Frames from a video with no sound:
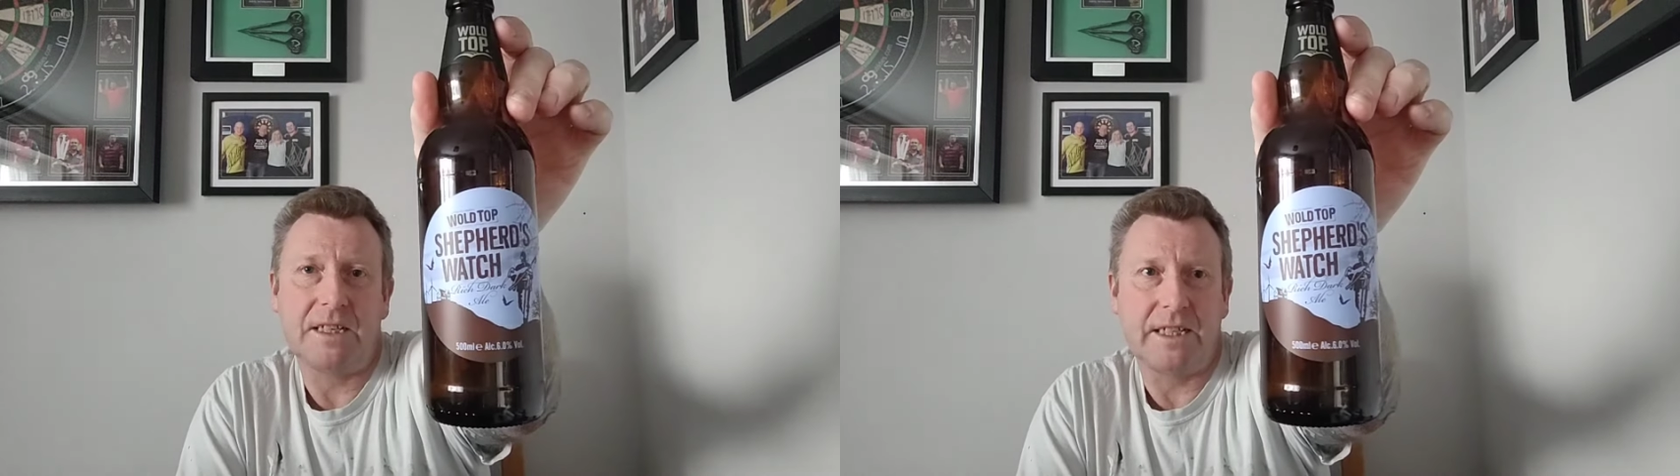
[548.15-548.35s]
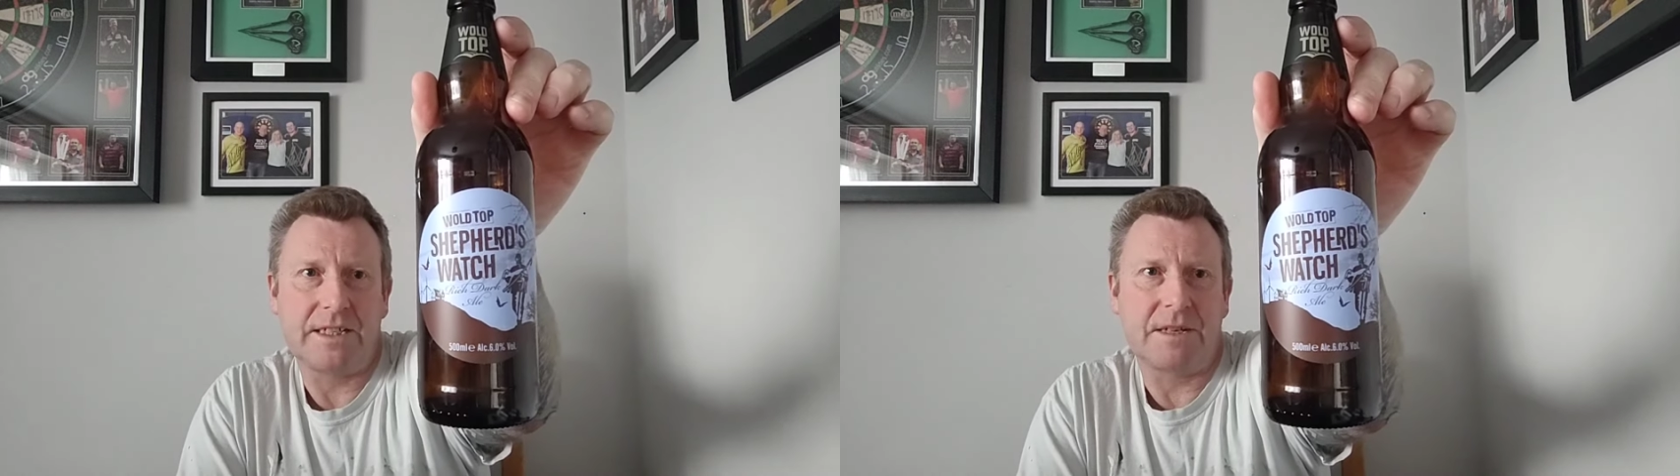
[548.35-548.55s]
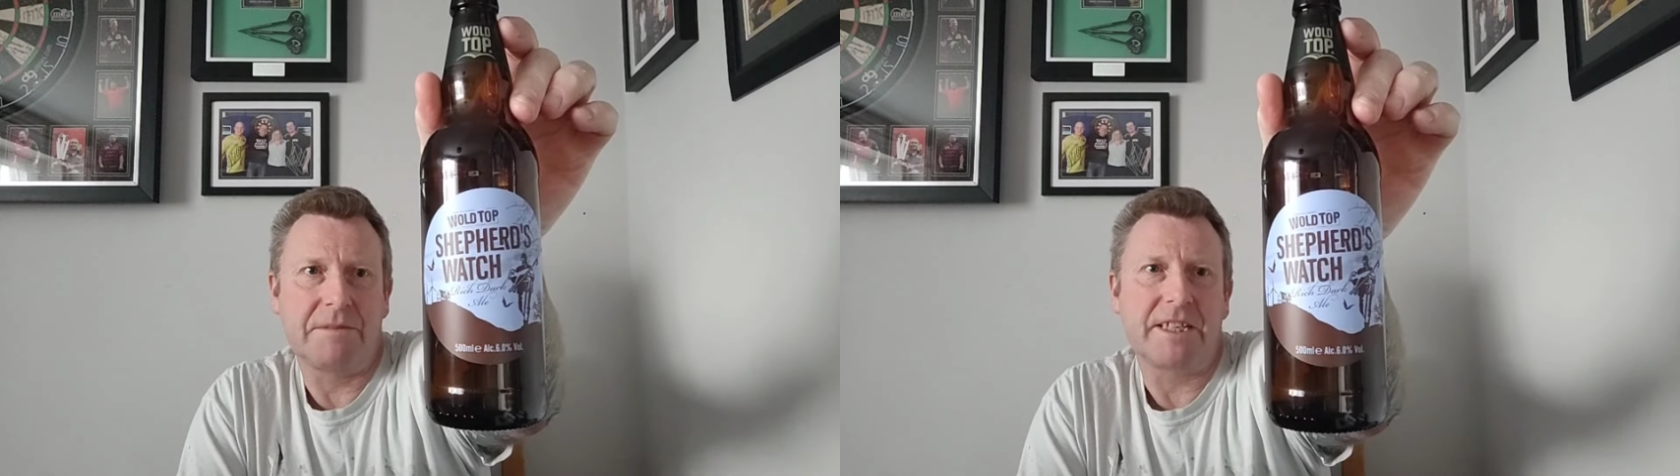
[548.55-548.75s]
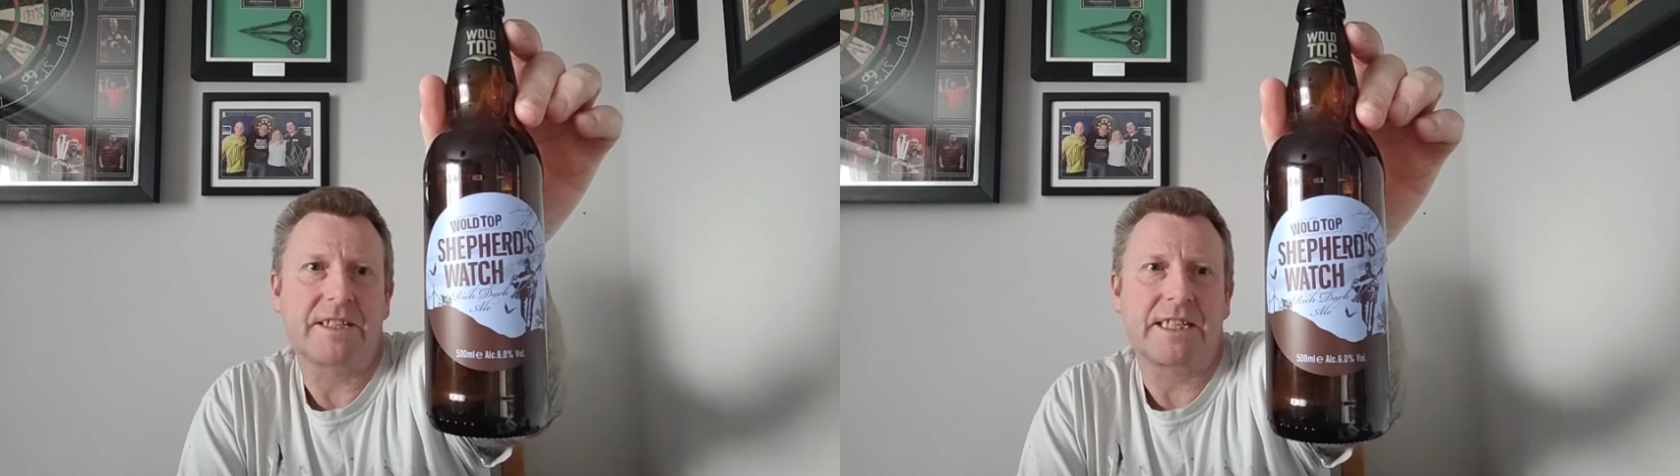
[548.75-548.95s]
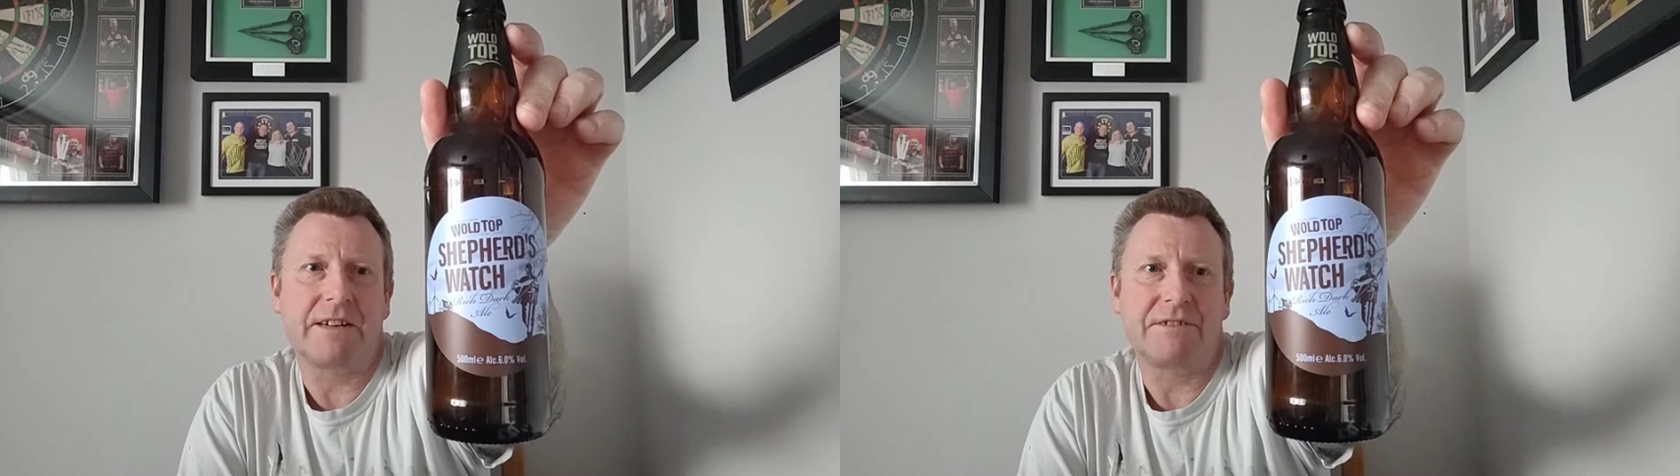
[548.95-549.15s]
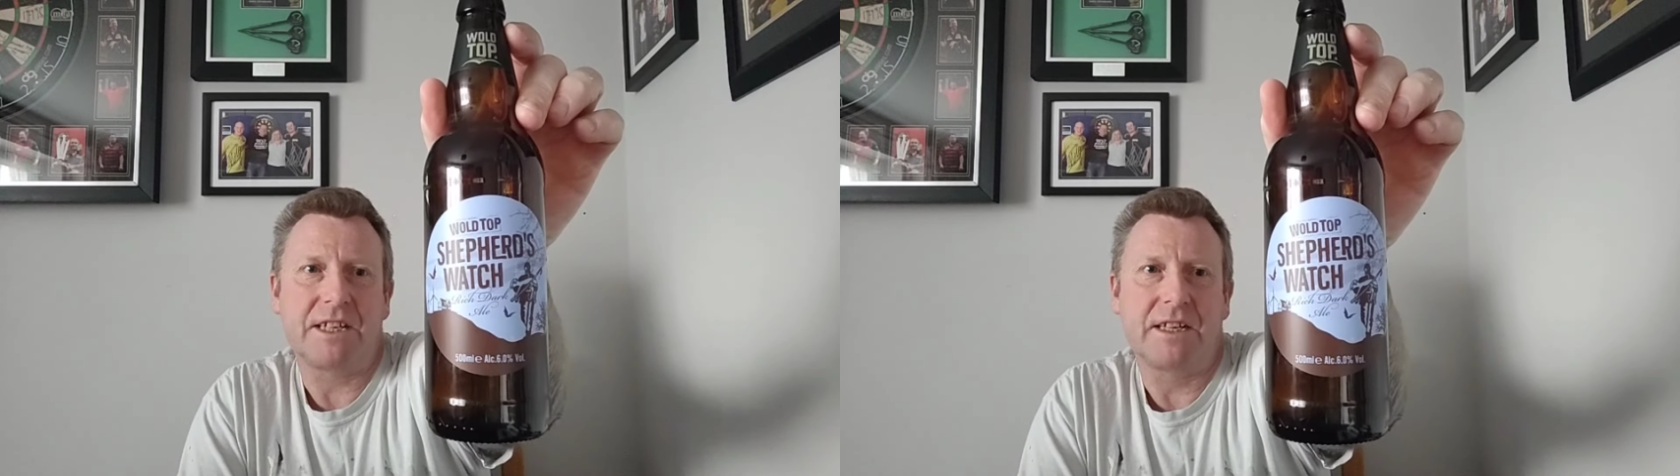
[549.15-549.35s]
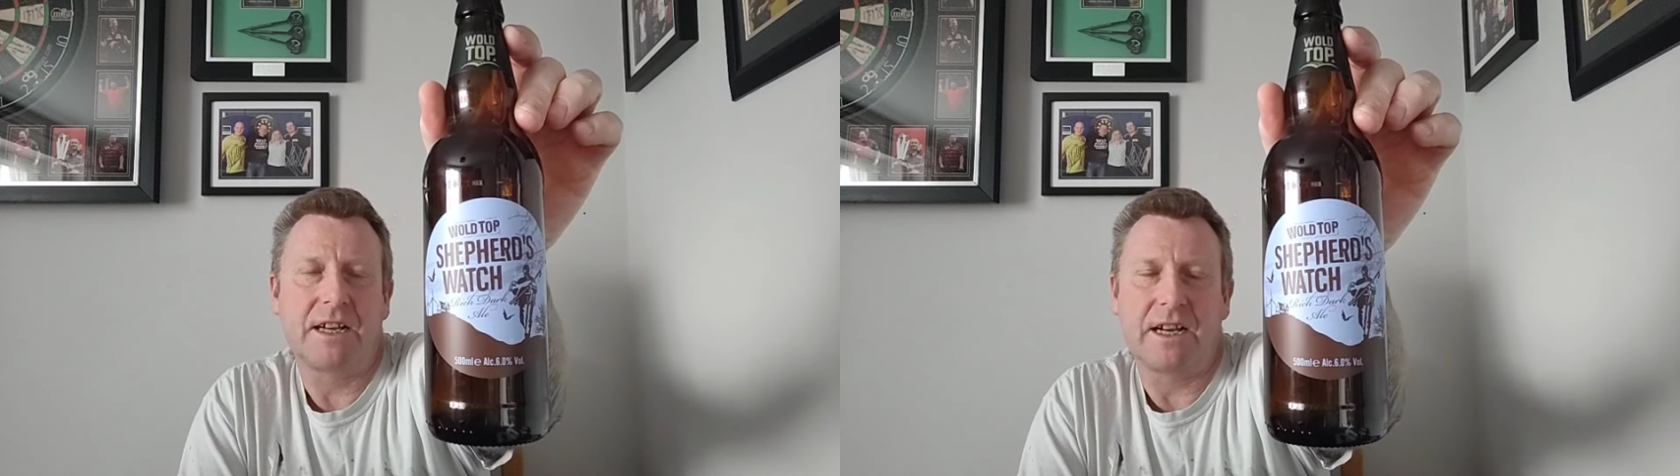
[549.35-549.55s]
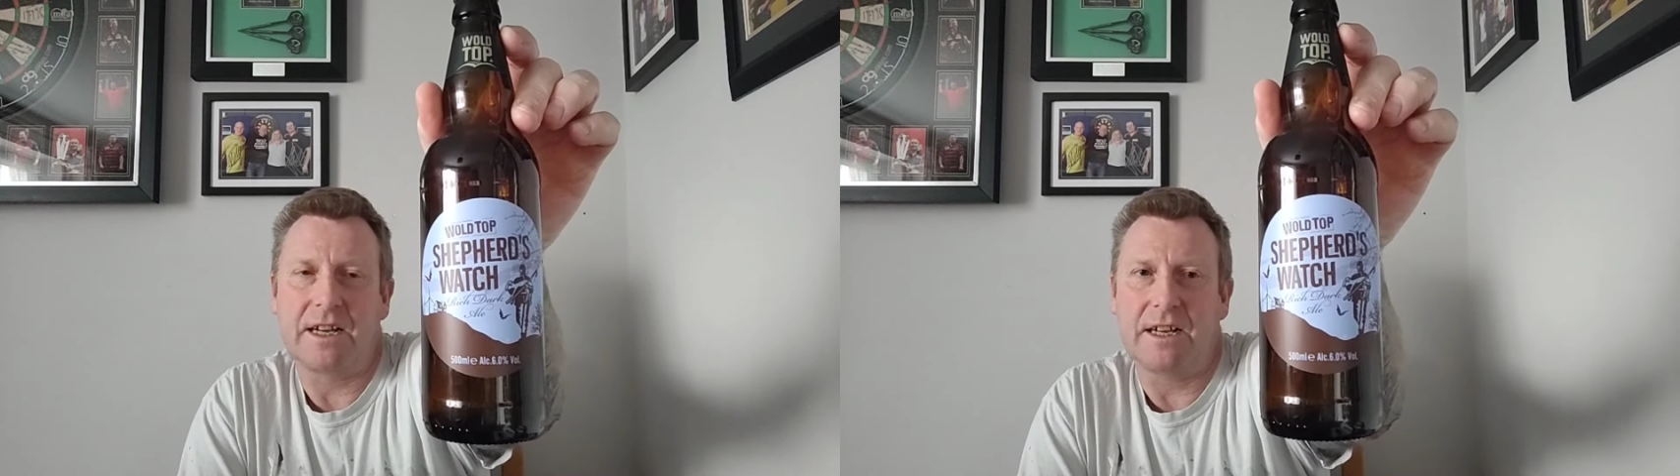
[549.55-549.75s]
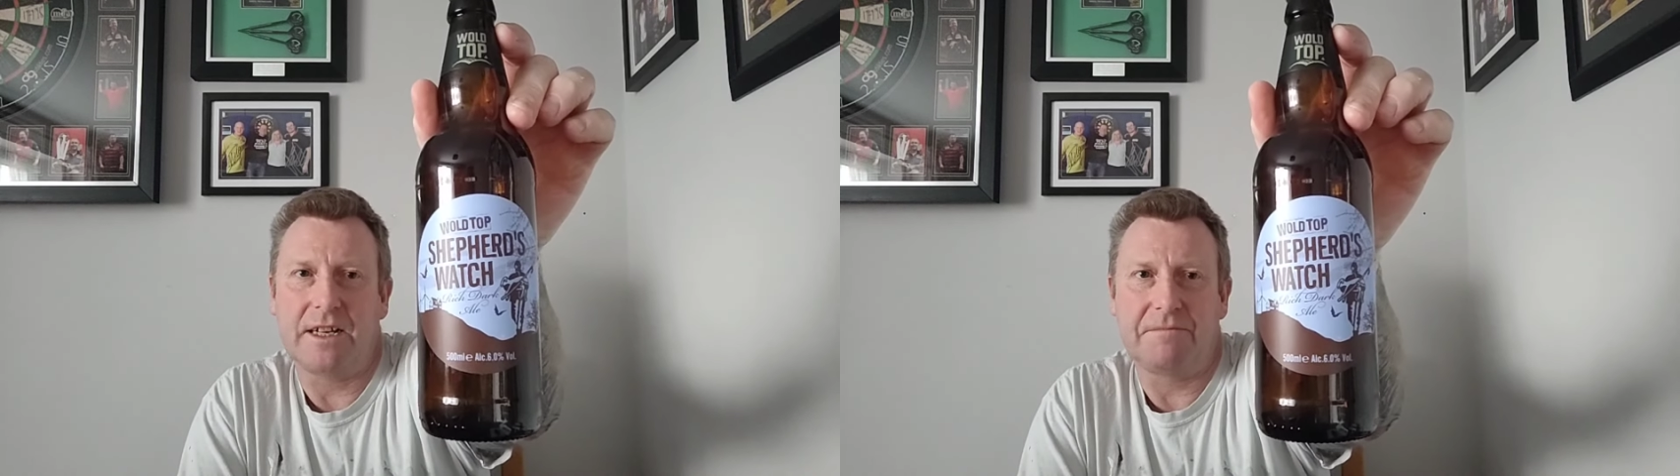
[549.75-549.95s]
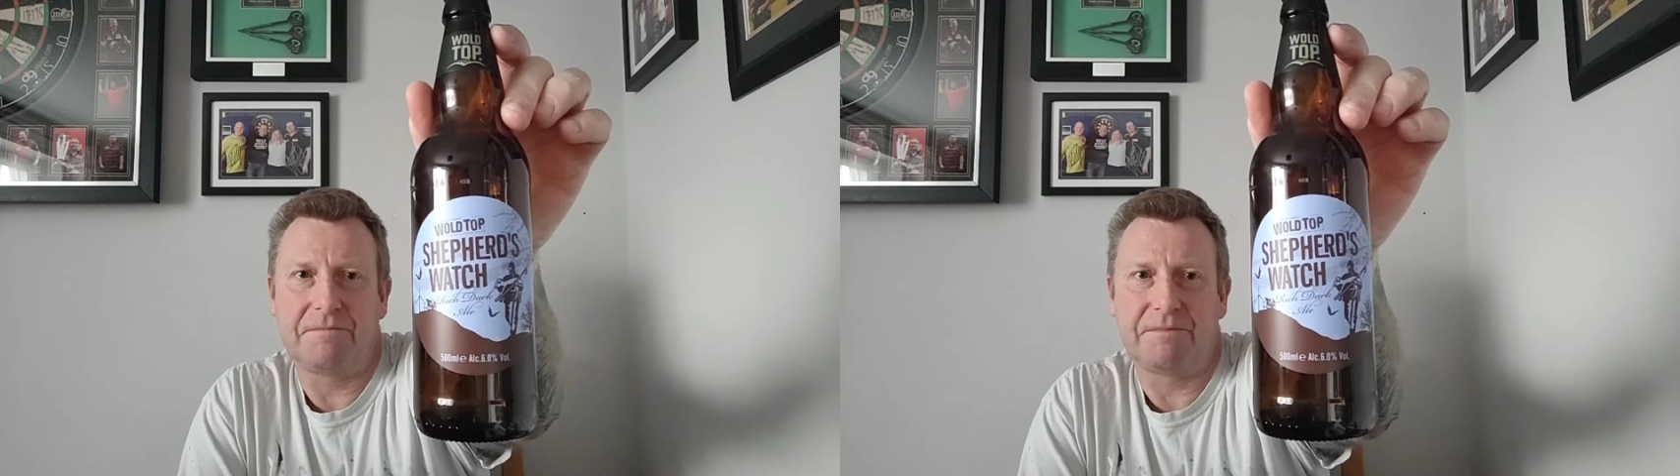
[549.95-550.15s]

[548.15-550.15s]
get some of this down you. Uh,